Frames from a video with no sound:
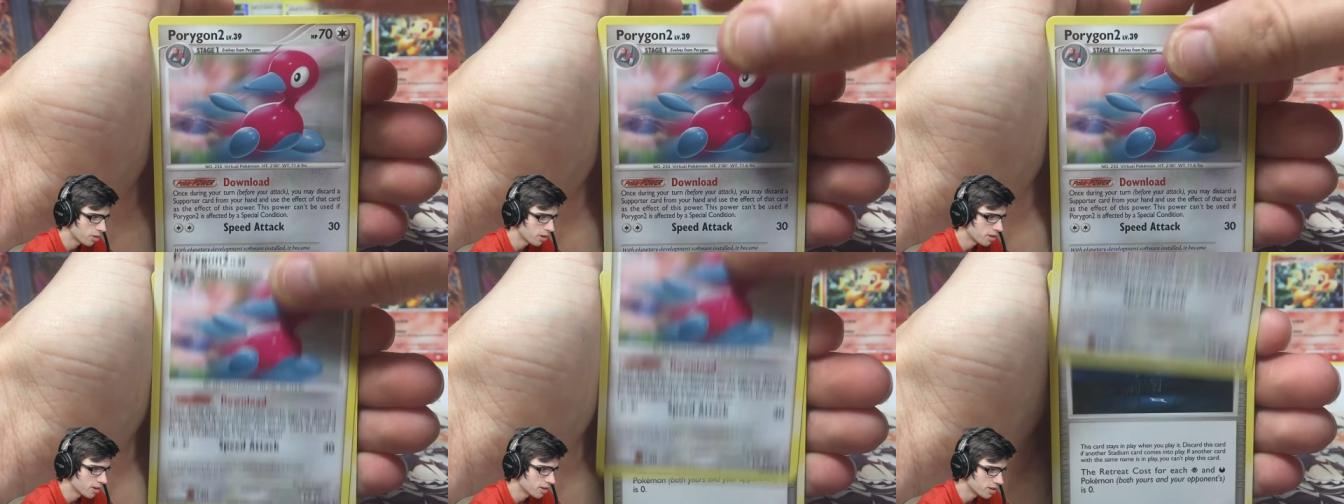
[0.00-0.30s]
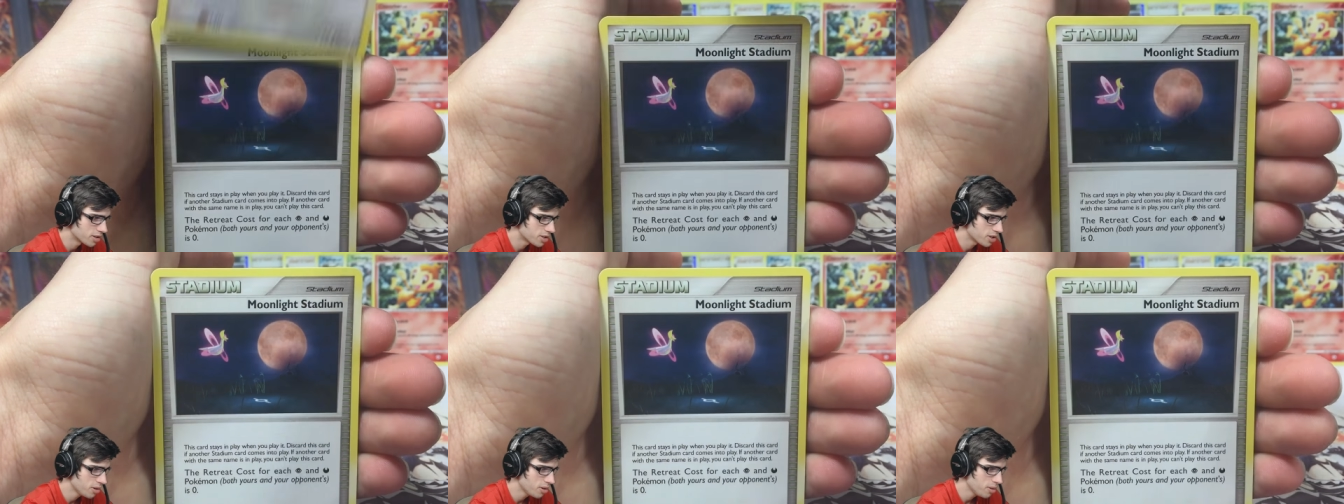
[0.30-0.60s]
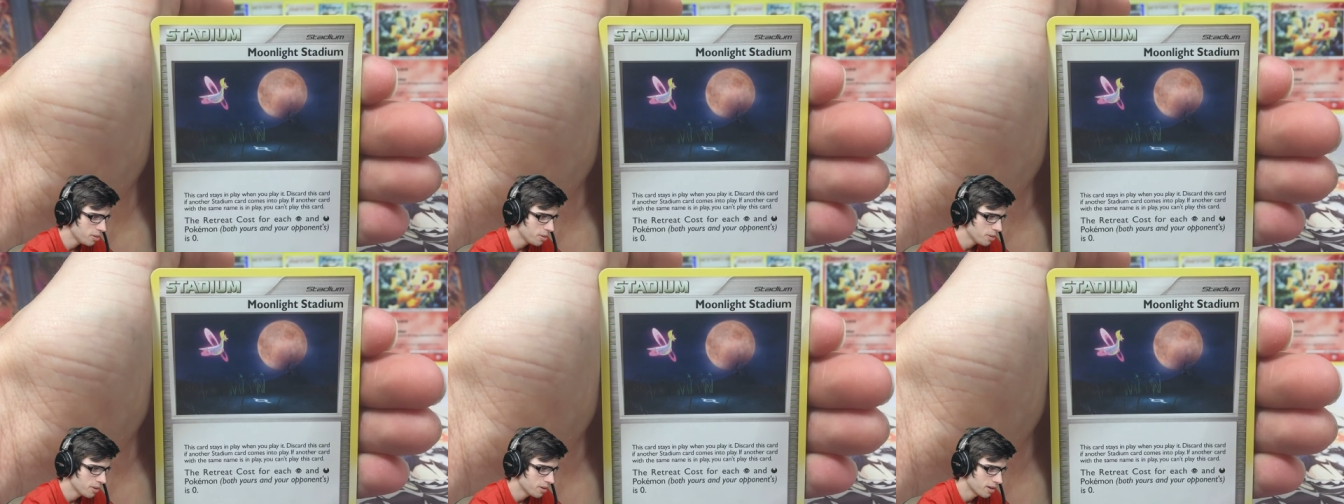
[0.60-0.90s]
Porygon
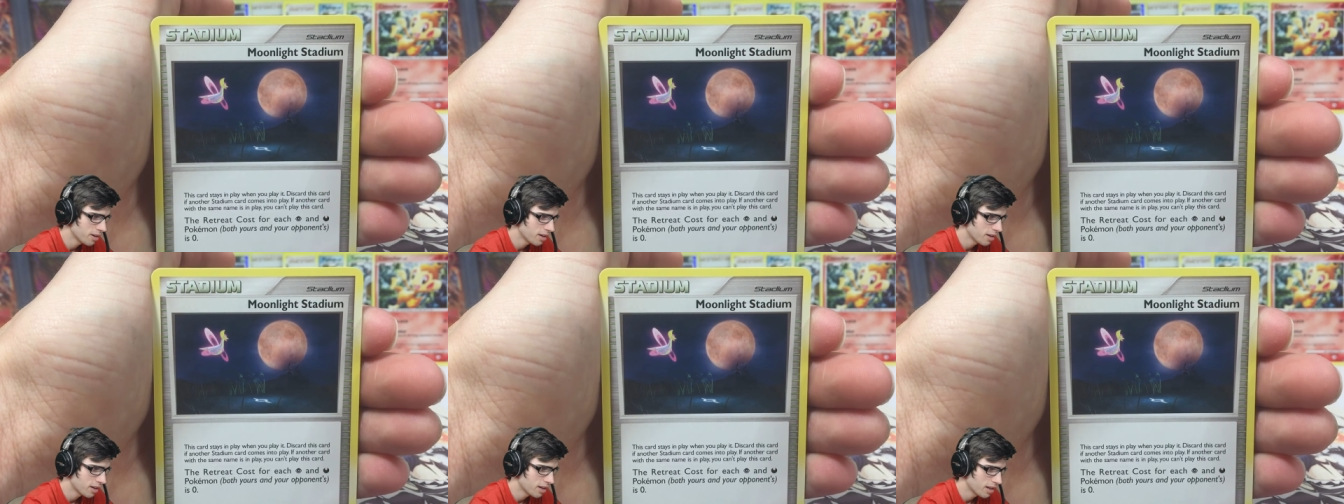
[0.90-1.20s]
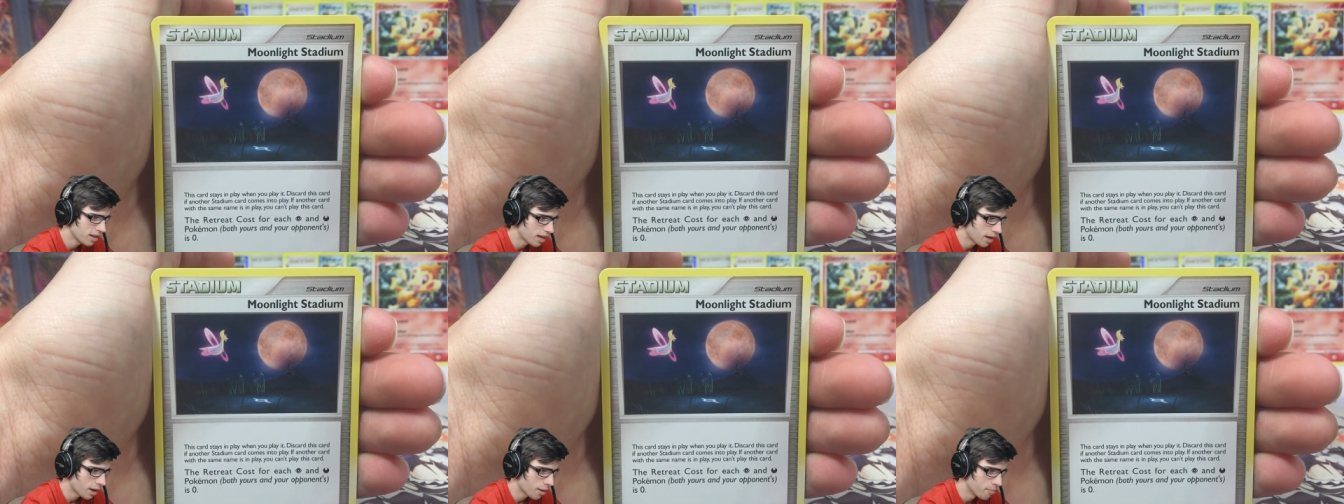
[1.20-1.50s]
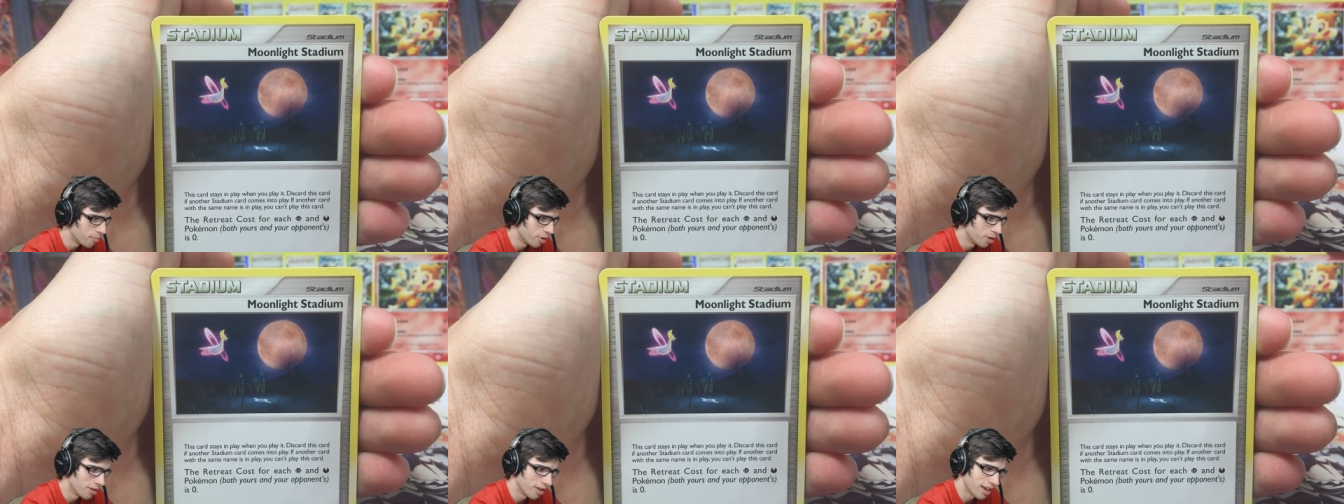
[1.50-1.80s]
2,
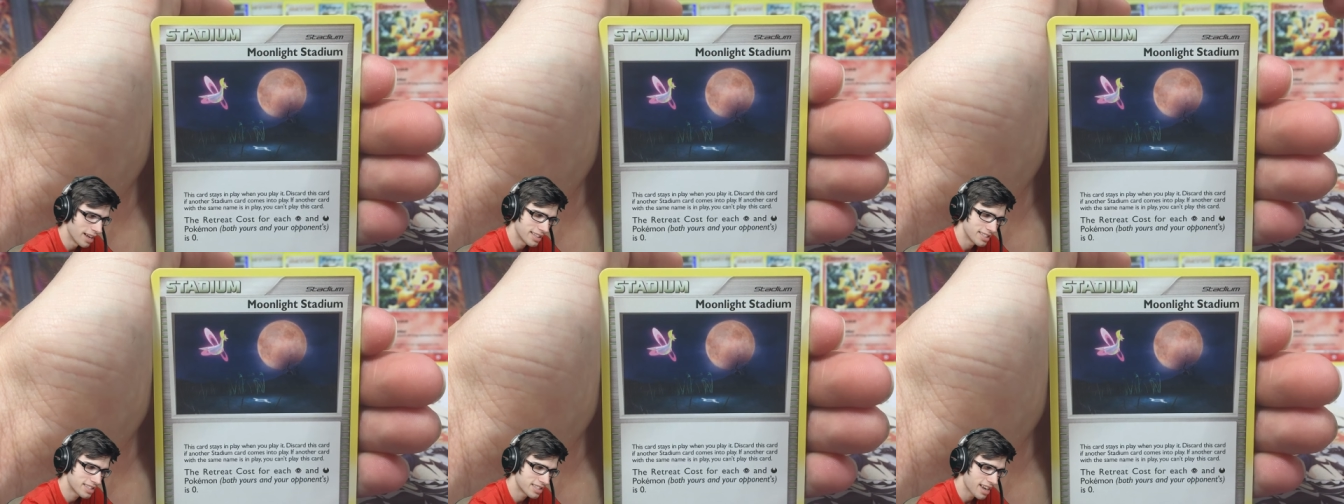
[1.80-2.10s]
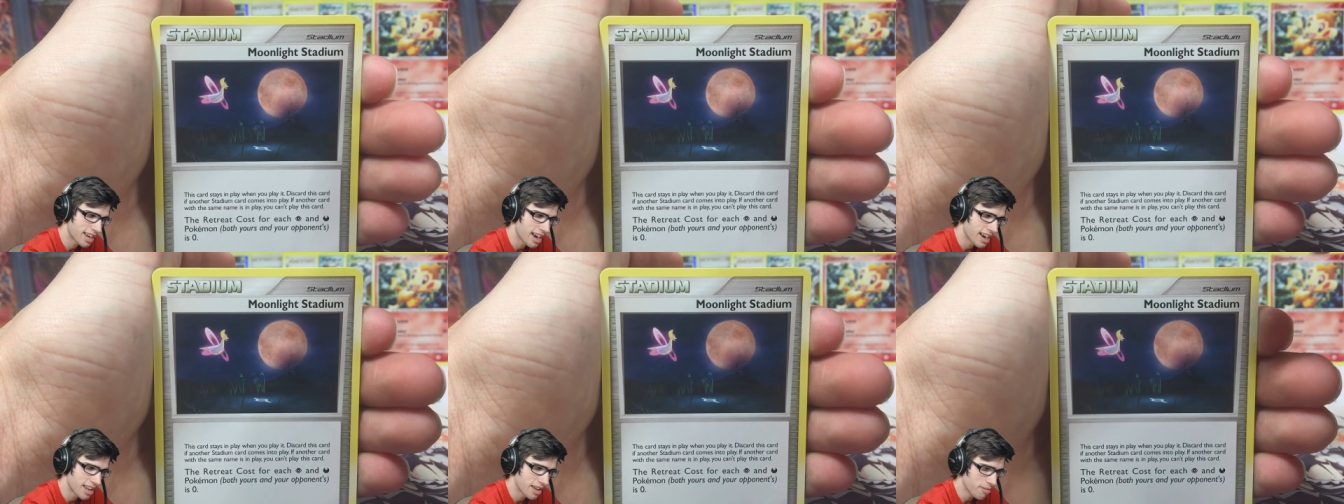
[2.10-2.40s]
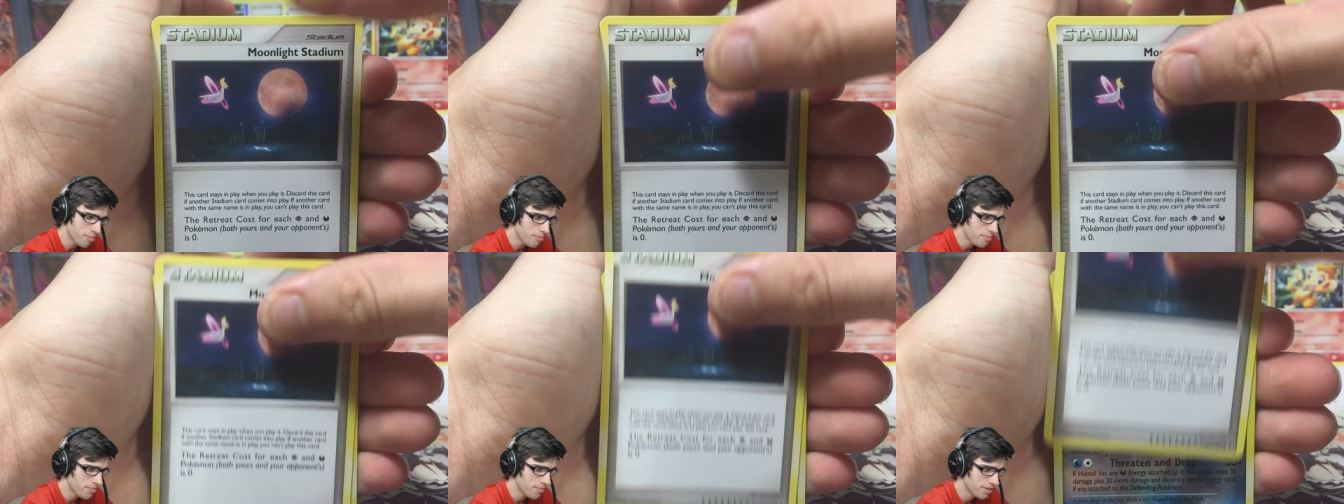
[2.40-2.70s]
Moonlight
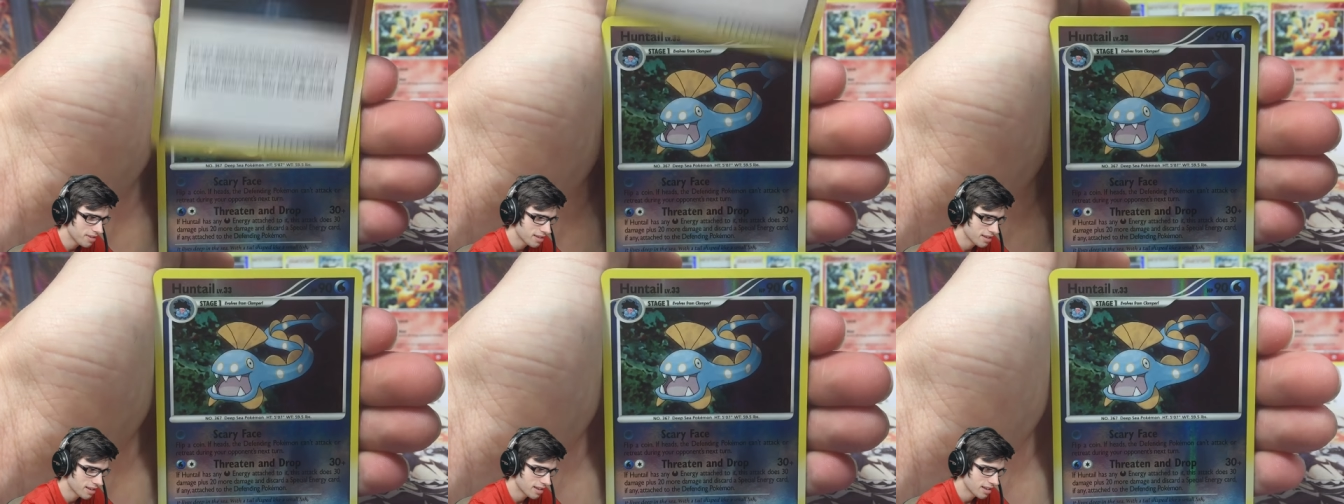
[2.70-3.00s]
Stadium.